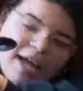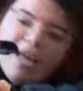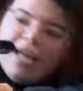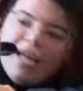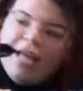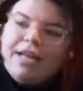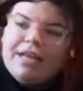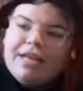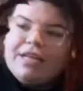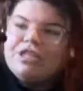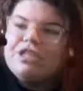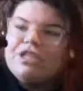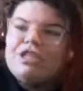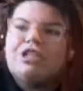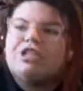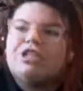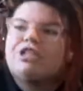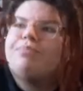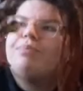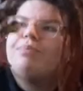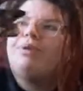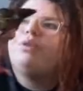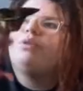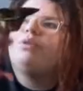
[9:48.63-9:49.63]
It's just
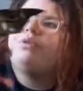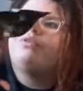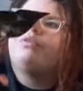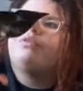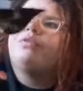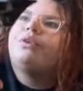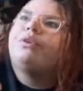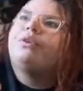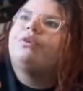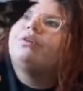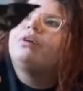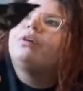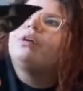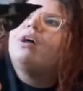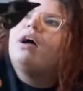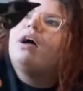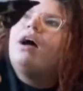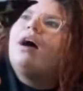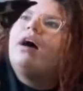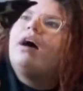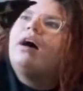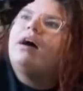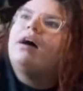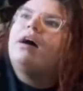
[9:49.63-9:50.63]
beautiful.
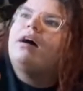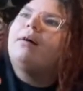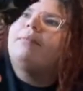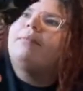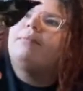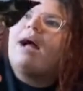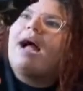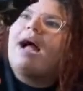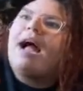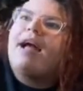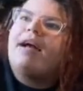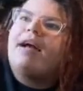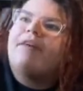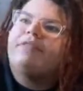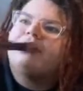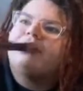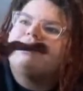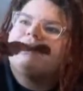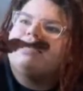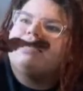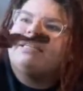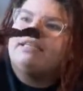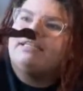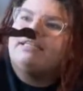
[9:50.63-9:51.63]
I haven't
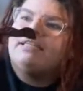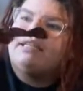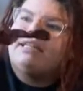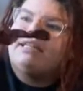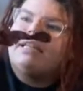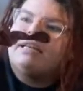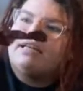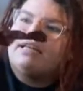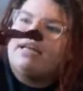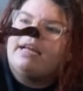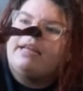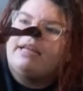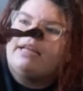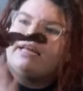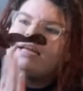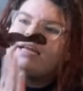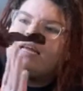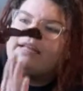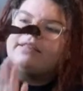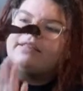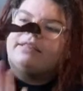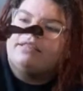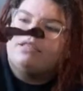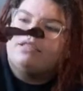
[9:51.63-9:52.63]
seen anything like it,
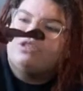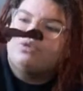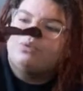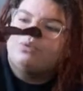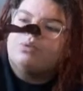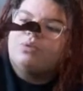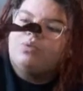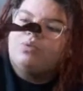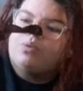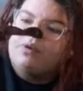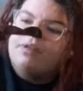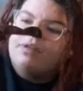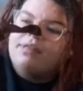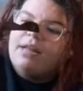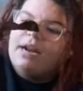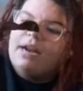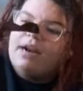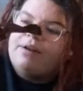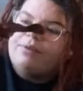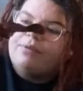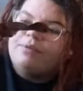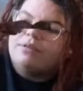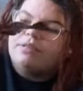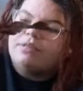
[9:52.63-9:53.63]
and this was one that I
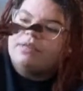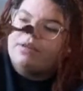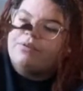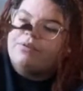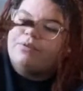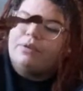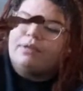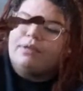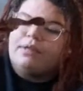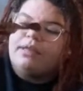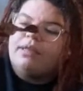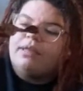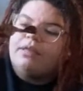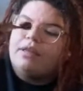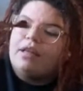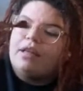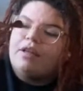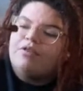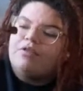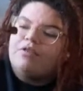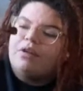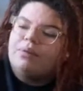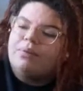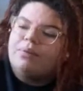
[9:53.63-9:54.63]
was like really in love
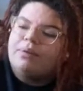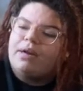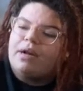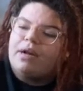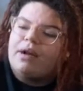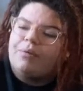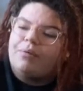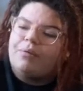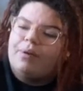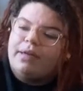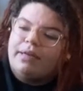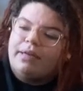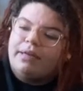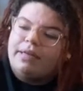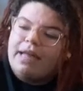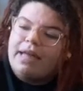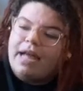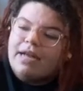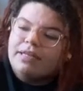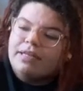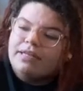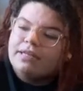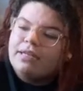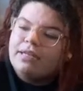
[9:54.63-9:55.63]
with when I went
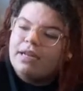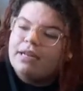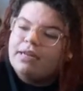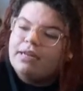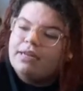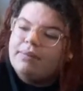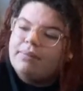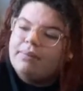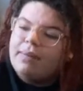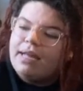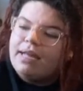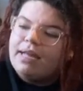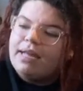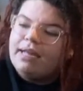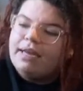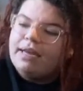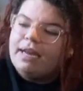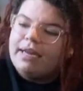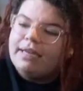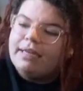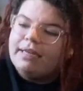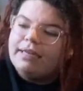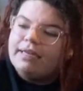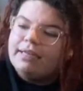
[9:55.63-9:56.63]
last time, and I
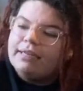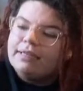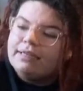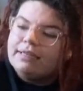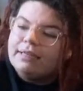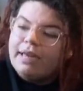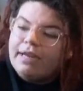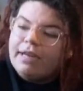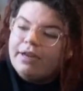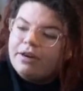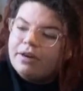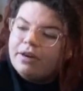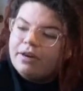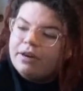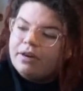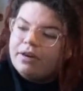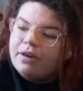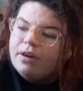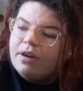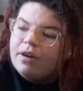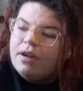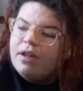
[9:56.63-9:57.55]
didn't take her.